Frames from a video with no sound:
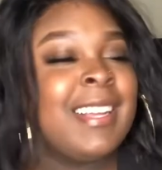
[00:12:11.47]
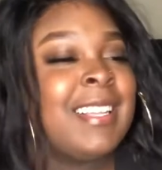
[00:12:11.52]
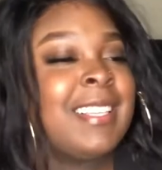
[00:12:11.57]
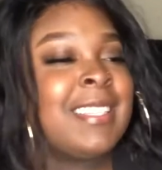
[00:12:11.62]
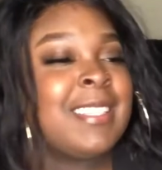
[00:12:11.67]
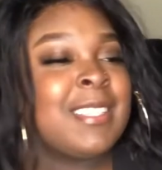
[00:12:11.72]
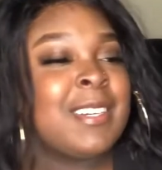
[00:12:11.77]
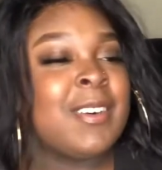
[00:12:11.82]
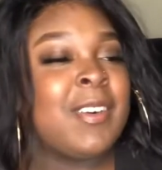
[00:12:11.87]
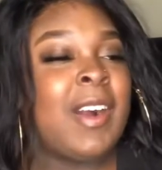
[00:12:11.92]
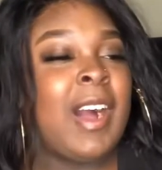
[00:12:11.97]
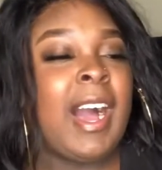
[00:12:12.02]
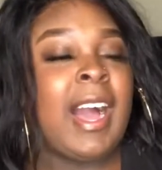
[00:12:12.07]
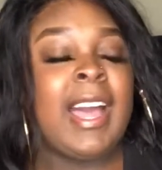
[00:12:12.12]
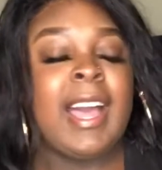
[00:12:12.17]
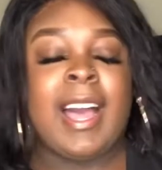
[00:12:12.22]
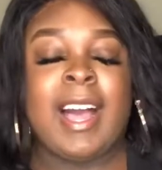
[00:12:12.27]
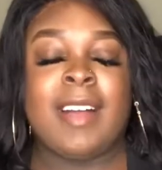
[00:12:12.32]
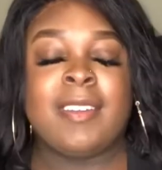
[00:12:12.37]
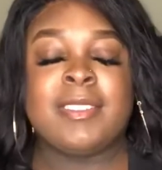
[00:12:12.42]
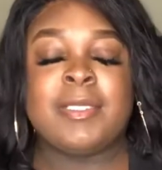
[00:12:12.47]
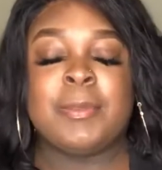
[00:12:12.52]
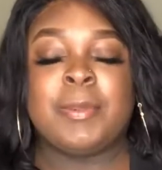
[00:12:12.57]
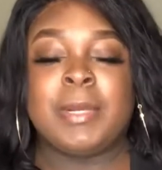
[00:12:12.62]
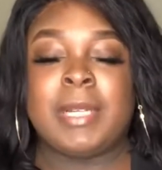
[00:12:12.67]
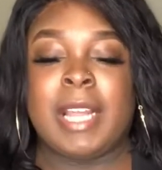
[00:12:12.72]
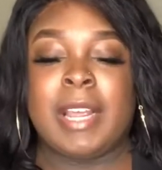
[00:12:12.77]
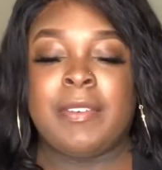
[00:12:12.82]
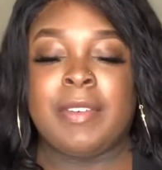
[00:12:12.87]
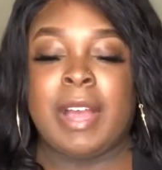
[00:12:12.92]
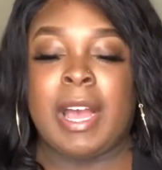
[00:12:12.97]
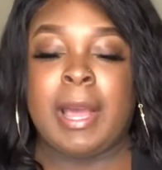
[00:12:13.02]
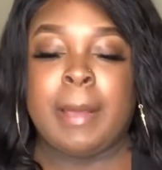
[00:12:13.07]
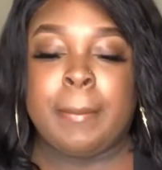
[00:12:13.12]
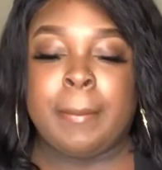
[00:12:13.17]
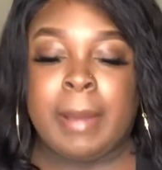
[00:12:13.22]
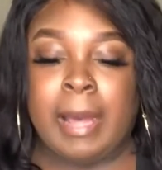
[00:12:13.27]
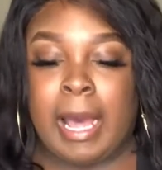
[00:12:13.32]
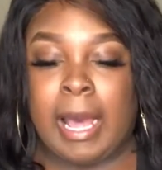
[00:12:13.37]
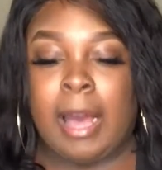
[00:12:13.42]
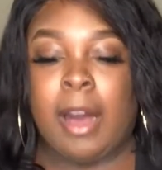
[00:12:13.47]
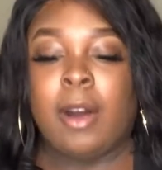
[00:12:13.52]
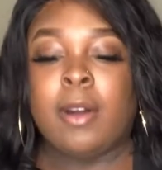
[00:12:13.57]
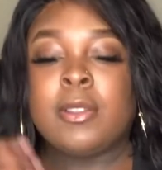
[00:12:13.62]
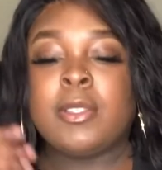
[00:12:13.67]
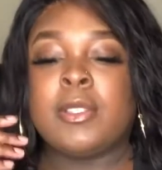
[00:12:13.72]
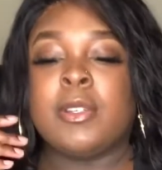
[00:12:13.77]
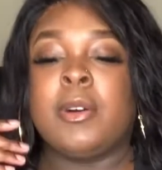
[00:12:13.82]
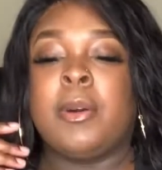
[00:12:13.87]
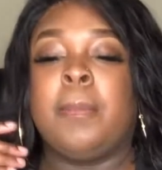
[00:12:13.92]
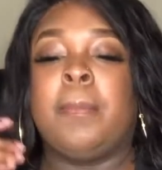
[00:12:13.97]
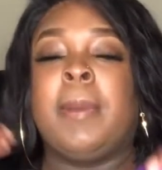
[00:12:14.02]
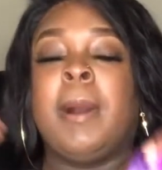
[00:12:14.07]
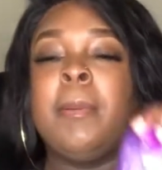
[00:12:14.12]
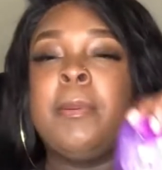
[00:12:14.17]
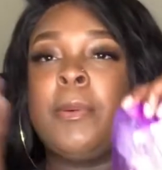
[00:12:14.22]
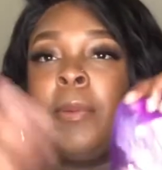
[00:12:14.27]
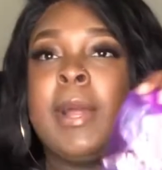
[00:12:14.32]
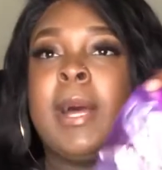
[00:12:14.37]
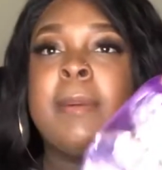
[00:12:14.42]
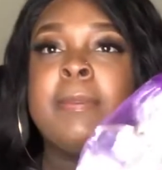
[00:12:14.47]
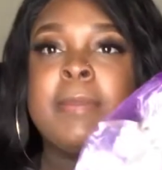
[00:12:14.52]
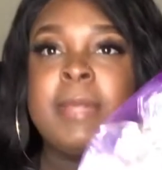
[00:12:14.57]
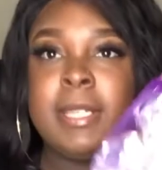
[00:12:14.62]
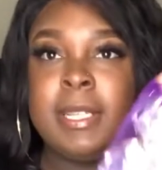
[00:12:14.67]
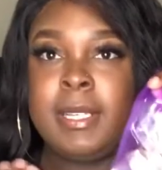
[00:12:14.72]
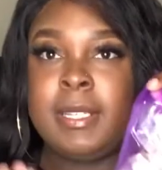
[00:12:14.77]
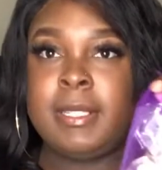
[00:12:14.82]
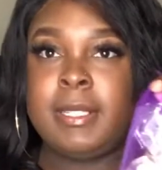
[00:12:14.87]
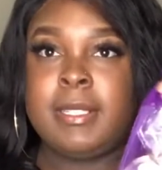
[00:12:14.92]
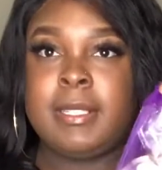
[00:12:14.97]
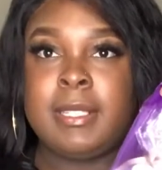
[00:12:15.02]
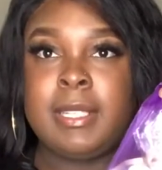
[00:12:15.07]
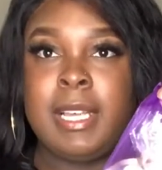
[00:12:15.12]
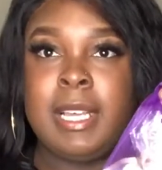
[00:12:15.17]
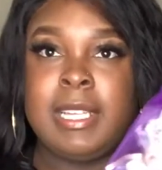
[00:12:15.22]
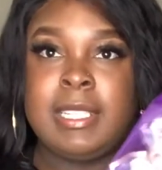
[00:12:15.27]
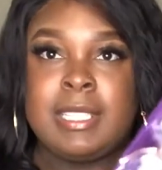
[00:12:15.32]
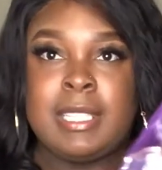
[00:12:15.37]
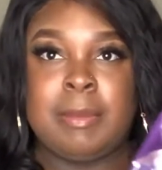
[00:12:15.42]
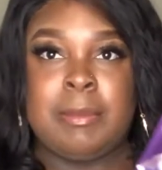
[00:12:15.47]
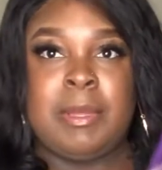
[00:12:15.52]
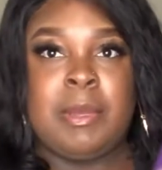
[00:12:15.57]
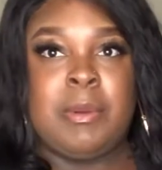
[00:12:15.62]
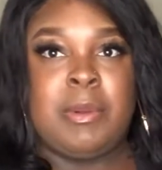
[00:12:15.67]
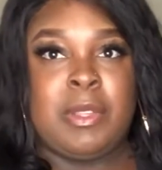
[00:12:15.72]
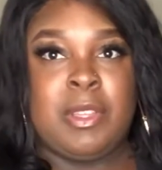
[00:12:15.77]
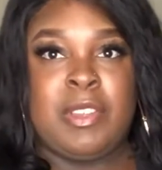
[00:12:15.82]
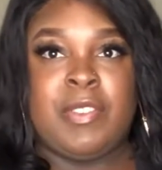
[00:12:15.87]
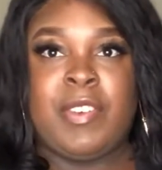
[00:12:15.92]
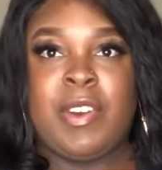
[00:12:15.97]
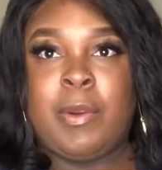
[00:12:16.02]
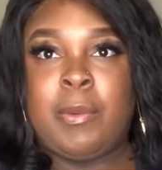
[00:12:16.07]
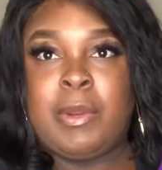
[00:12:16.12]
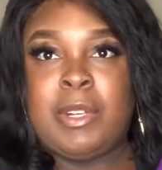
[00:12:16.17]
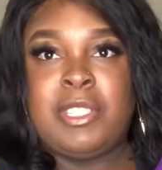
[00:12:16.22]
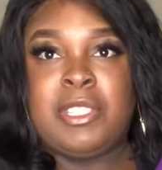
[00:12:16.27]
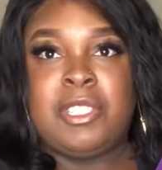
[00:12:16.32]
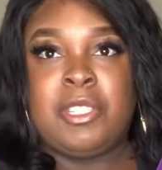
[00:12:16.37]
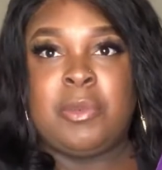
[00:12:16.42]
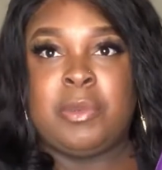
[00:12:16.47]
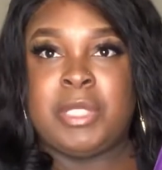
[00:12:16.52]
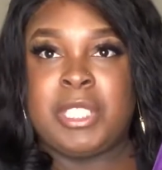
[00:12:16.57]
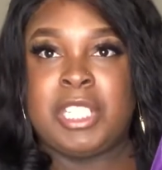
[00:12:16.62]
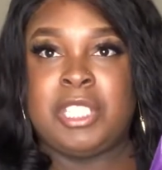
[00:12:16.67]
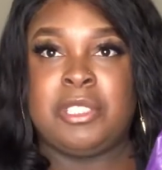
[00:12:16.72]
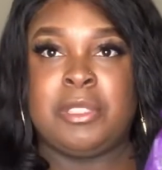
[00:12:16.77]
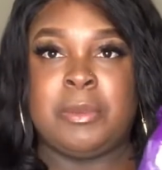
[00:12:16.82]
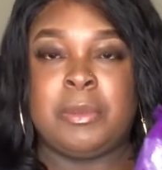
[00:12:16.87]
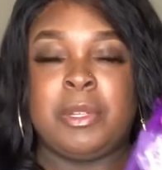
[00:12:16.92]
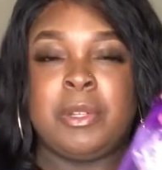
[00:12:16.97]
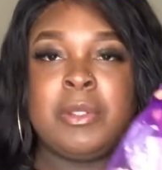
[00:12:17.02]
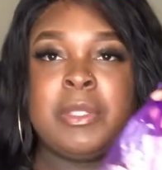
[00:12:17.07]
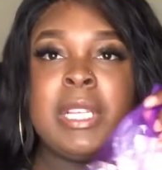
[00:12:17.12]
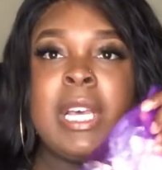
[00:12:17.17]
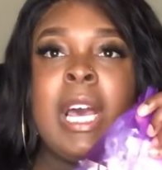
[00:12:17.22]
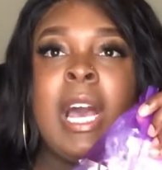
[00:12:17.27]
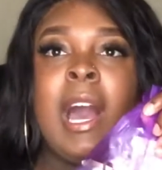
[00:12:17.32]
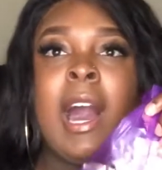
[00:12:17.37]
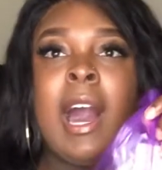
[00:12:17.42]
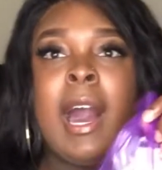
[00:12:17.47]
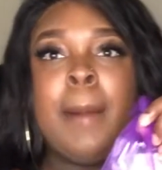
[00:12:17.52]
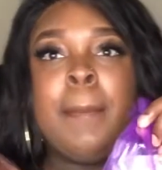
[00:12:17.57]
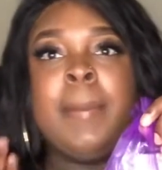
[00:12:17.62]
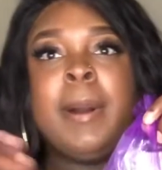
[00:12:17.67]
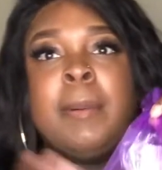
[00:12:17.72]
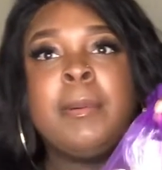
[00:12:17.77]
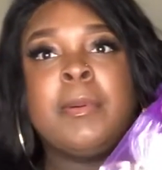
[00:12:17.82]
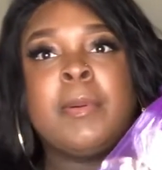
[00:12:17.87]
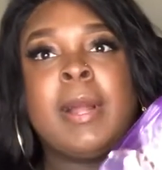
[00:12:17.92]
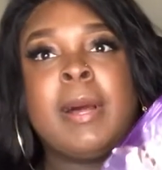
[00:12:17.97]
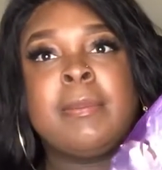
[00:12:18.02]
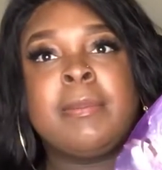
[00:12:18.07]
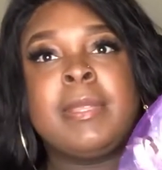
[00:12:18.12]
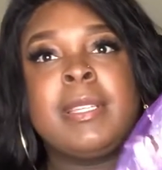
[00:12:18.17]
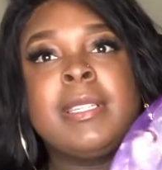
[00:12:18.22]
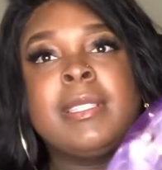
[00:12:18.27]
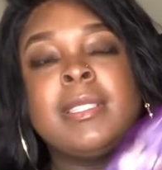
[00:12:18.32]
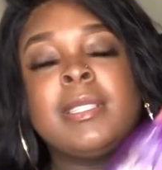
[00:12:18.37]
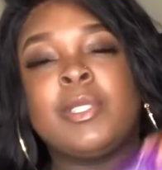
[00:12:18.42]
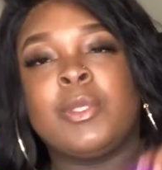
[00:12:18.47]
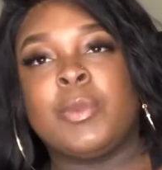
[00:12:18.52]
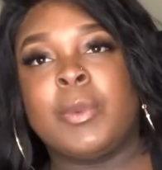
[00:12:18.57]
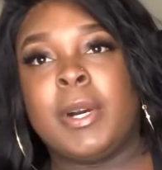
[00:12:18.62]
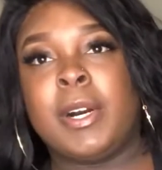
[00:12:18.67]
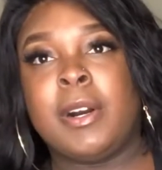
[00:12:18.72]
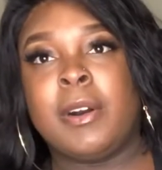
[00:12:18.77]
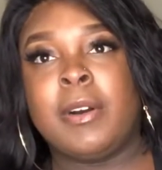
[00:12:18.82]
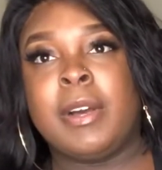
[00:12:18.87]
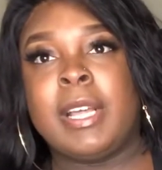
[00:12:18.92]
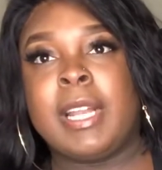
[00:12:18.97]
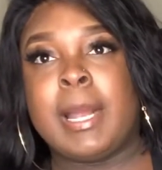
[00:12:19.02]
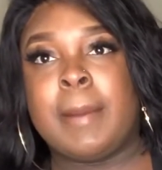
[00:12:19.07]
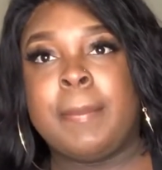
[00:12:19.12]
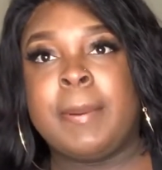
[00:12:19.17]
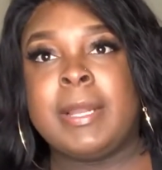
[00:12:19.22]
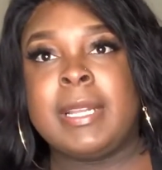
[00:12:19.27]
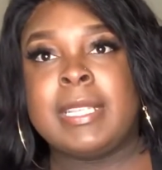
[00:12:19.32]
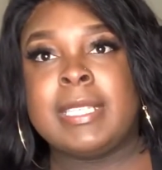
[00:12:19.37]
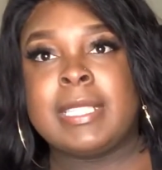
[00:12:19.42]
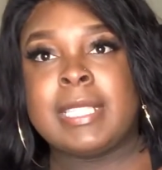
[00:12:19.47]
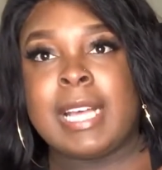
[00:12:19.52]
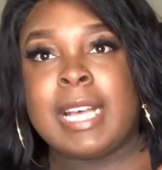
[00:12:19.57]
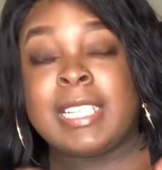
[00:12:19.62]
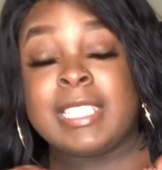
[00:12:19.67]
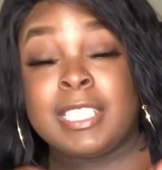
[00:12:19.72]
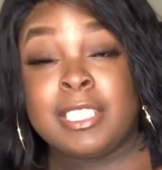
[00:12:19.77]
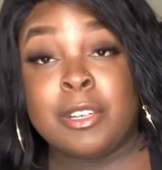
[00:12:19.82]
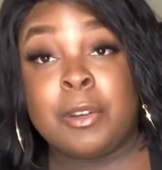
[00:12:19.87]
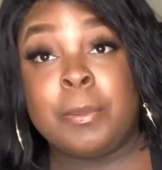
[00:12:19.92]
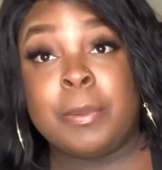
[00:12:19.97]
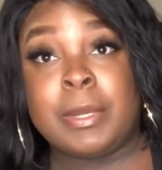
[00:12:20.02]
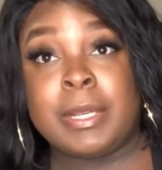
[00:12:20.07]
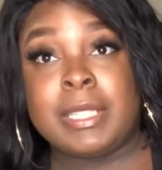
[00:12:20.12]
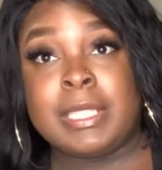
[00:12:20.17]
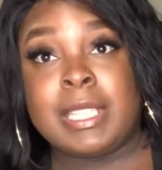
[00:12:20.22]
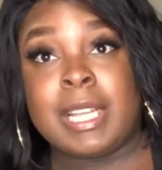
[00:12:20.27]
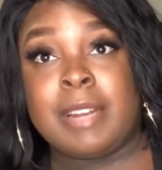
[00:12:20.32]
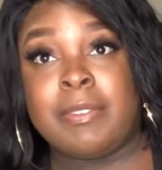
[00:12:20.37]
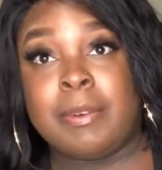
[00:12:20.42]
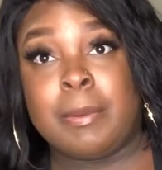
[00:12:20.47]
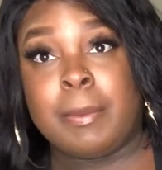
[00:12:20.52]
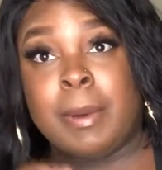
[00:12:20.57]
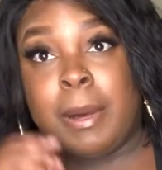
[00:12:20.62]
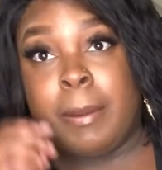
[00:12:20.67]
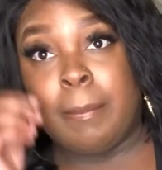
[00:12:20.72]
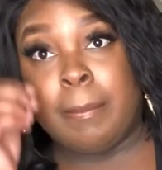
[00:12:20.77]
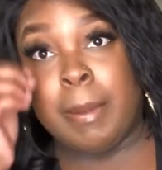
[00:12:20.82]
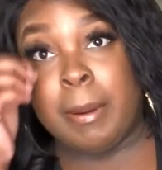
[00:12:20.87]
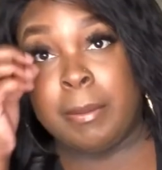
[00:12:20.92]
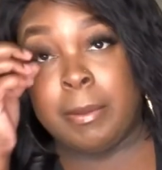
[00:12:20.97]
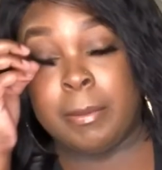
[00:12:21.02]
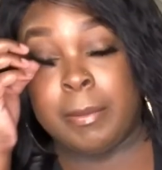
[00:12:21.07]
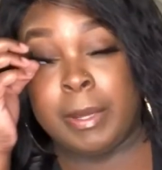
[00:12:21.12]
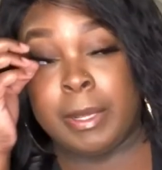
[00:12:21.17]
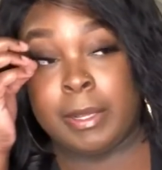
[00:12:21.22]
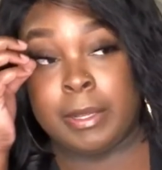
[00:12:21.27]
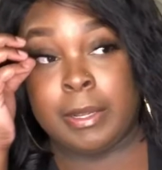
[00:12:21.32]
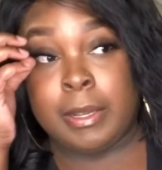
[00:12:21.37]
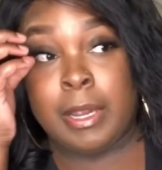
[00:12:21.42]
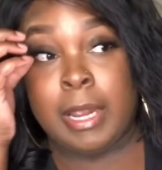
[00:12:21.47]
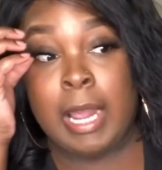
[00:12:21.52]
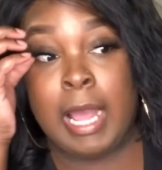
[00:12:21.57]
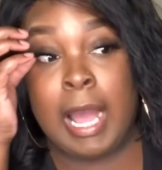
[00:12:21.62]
So I have to put I also bubble wrap this, and same thing with if I want to, once I ship those, I bubble wrap this as well, and I still put it inside of a bubble mailer.